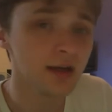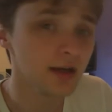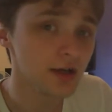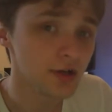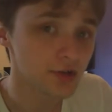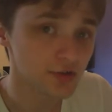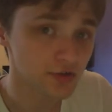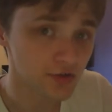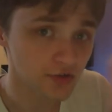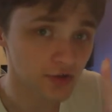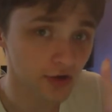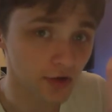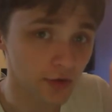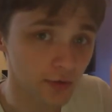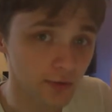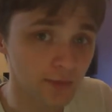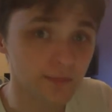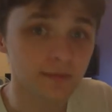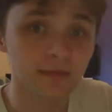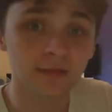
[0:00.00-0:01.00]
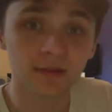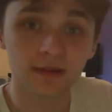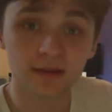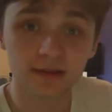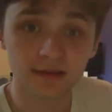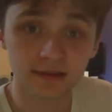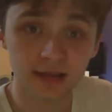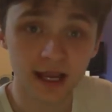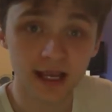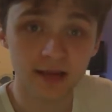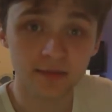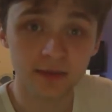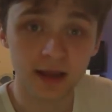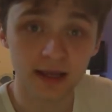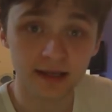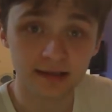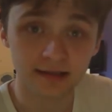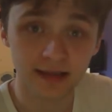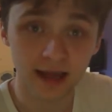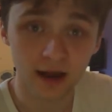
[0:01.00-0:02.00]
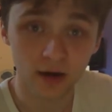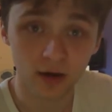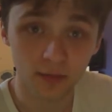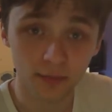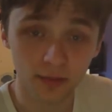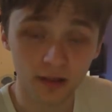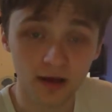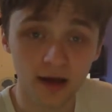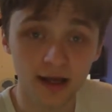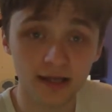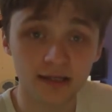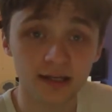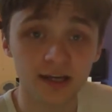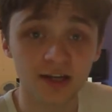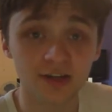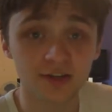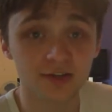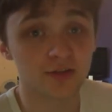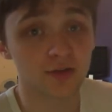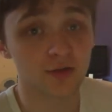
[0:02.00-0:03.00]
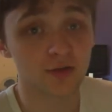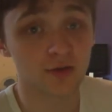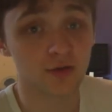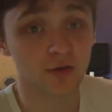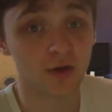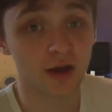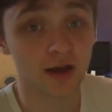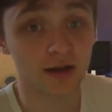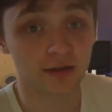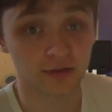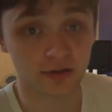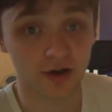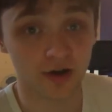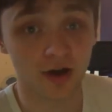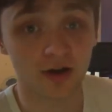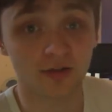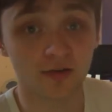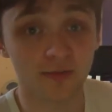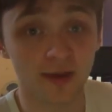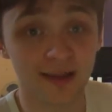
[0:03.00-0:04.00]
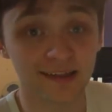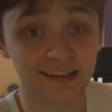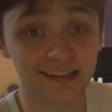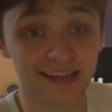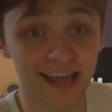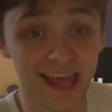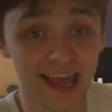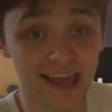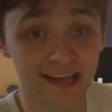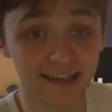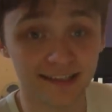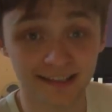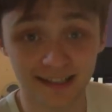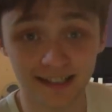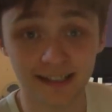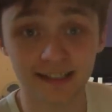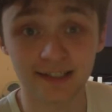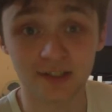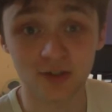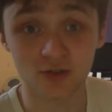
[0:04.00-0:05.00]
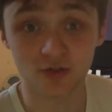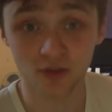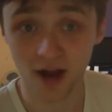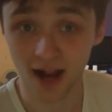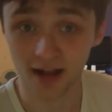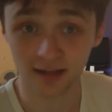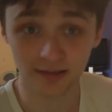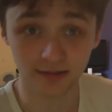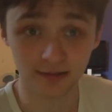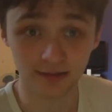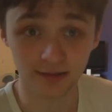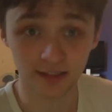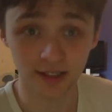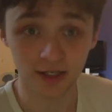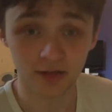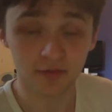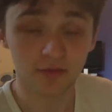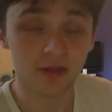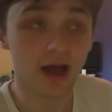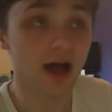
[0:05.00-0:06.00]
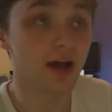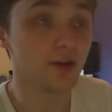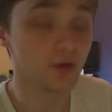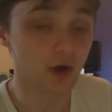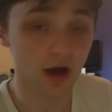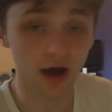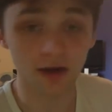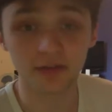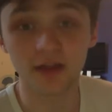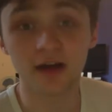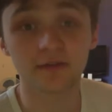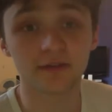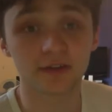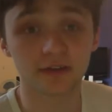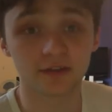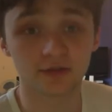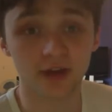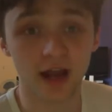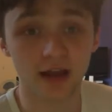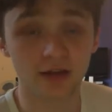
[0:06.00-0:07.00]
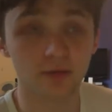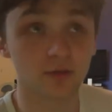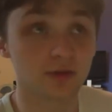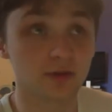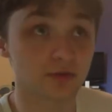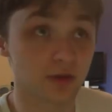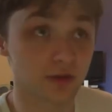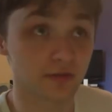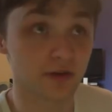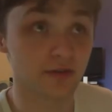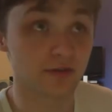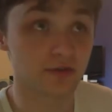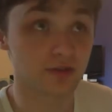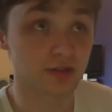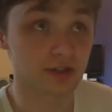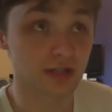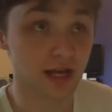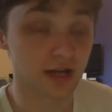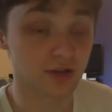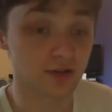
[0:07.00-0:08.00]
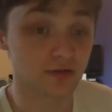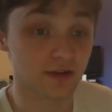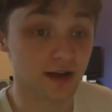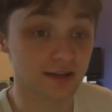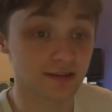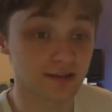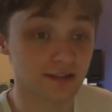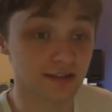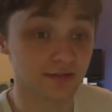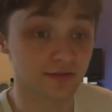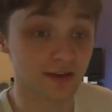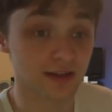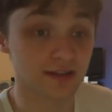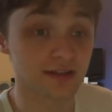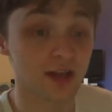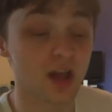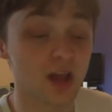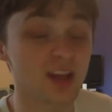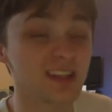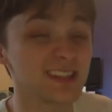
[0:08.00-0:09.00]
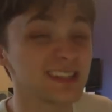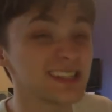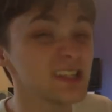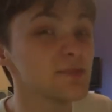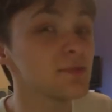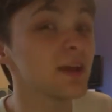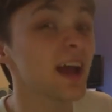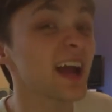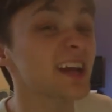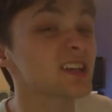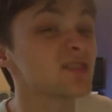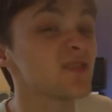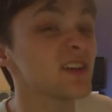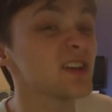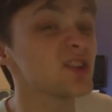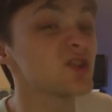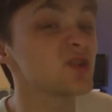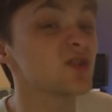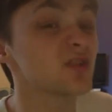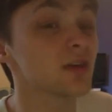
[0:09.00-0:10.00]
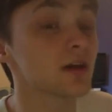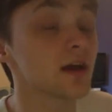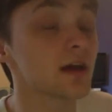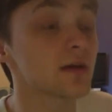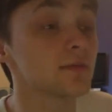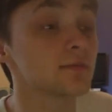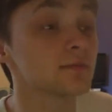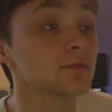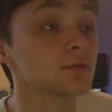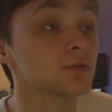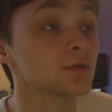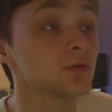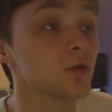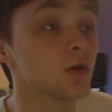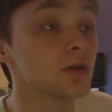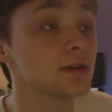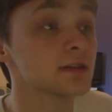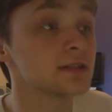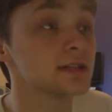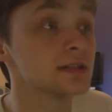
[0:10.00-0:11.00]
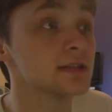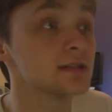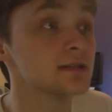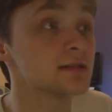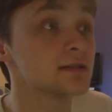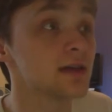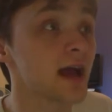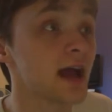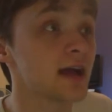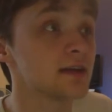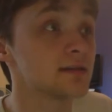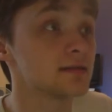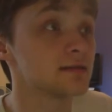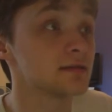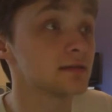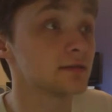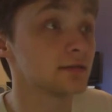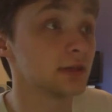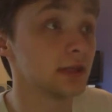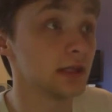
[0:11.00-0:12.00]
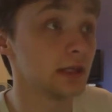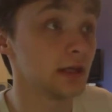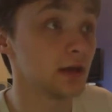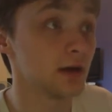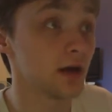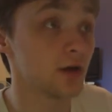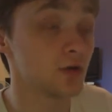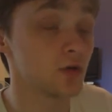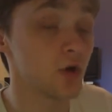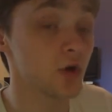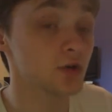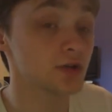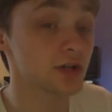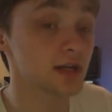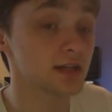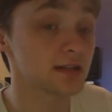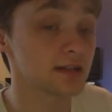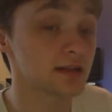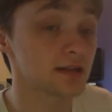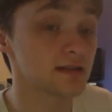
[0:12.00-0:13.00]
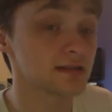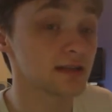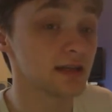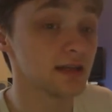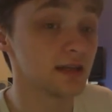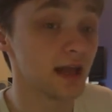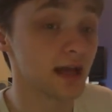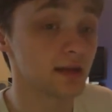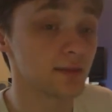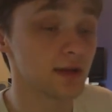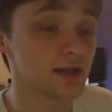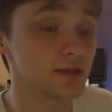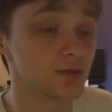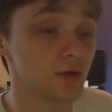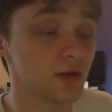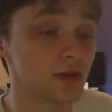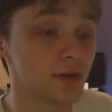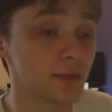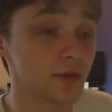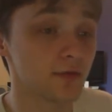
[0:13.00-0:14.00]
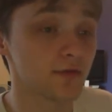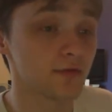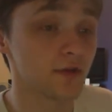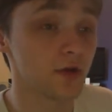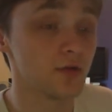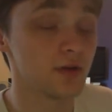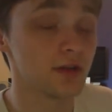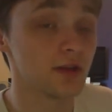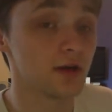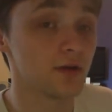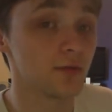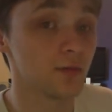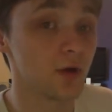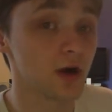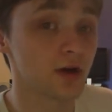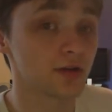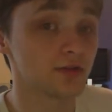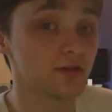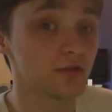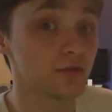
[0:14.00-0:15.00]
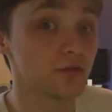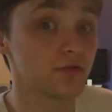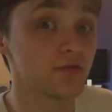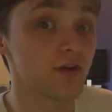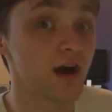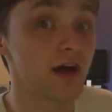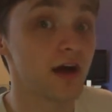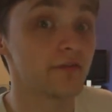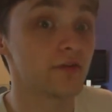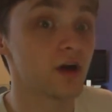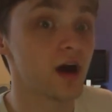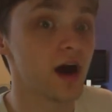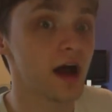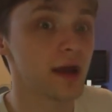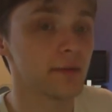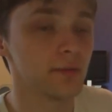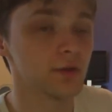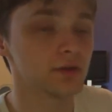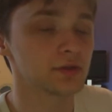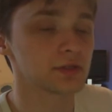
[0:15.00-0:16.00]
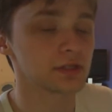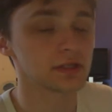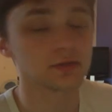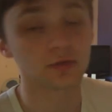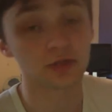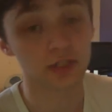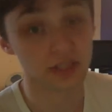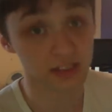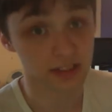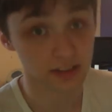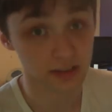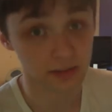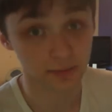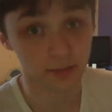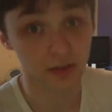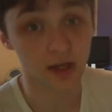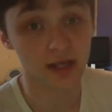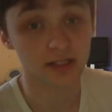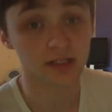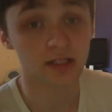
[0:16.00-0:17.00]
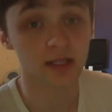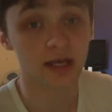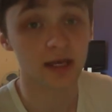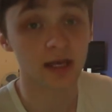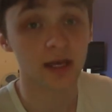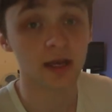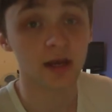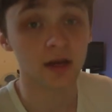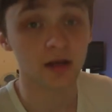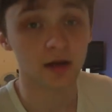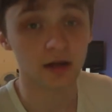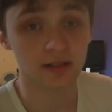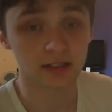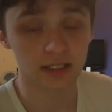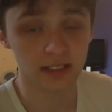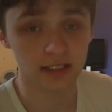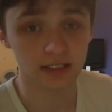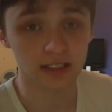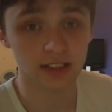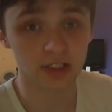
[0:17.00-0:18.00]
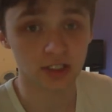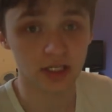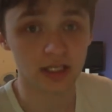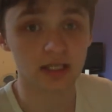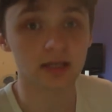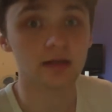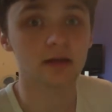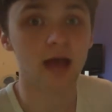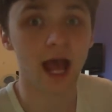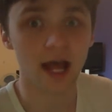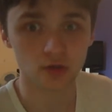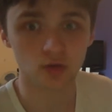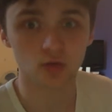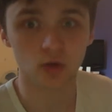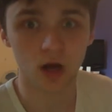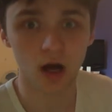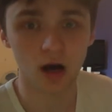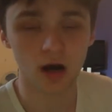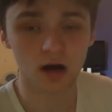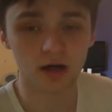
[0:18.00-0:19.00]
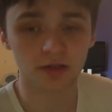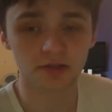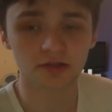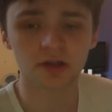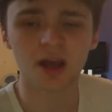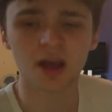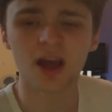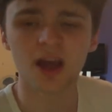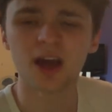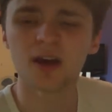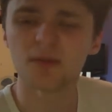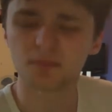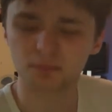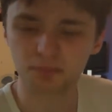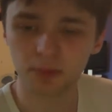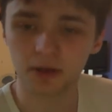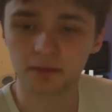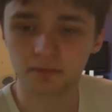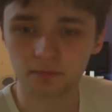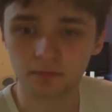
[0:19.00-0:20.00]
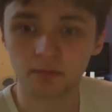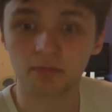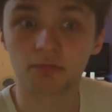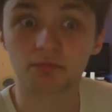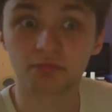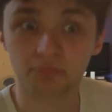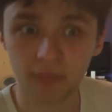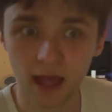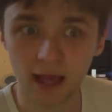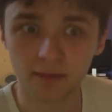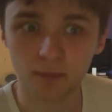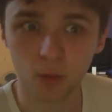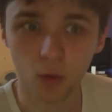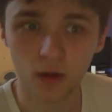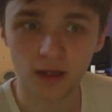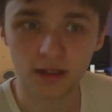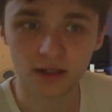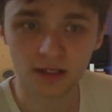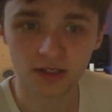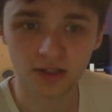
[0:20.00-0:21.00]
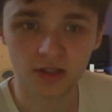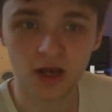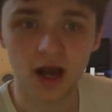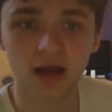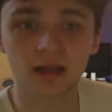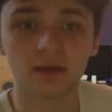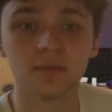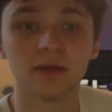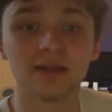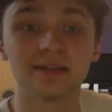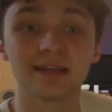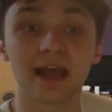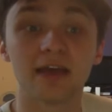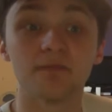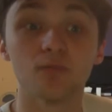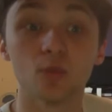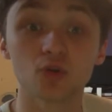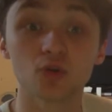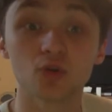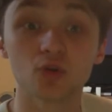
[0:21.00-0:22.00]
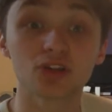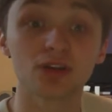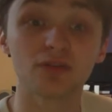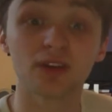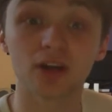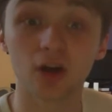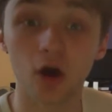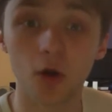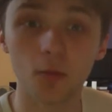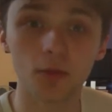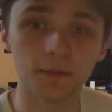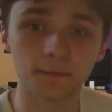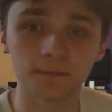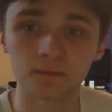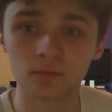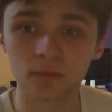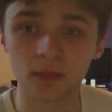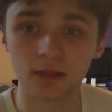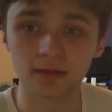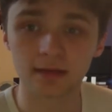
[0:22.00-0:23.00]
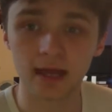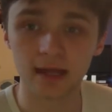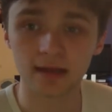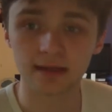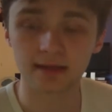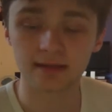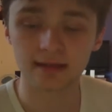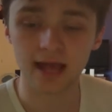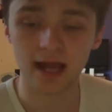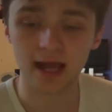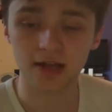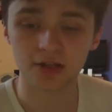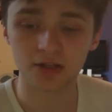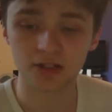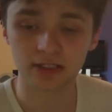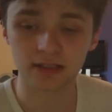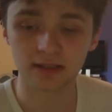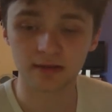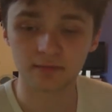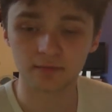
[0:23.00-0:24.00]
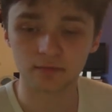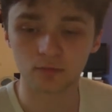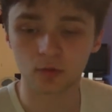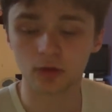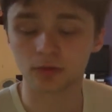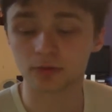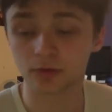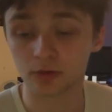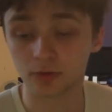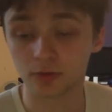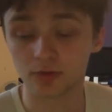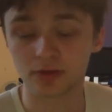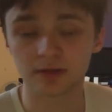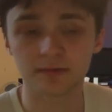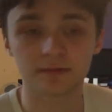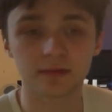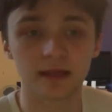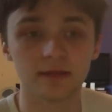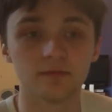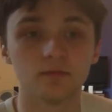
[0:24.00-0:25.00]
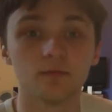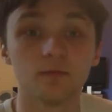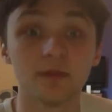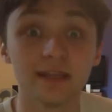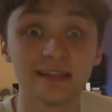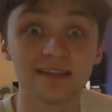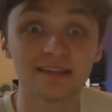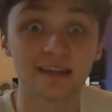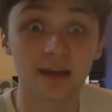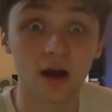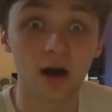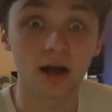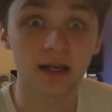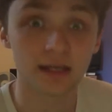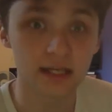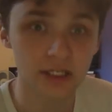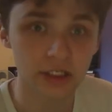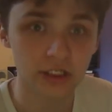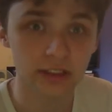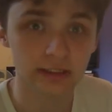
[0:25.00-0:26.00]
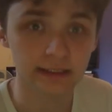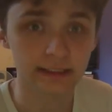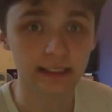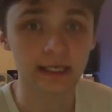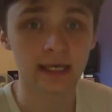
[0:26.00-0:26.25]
So, the same is now applied to Dark Rebellion Xyz Dragon. Another dragon with 2500 attack, 2000 defense. Similar activation qualities as the Odd Eyes does in the anime as well. They both only work on level 5 or higher monsters, which doesn't apply to their TCG actual cards. But that point aside, it means they have more stuff in common than is actually, well, you would then meets the eye initially.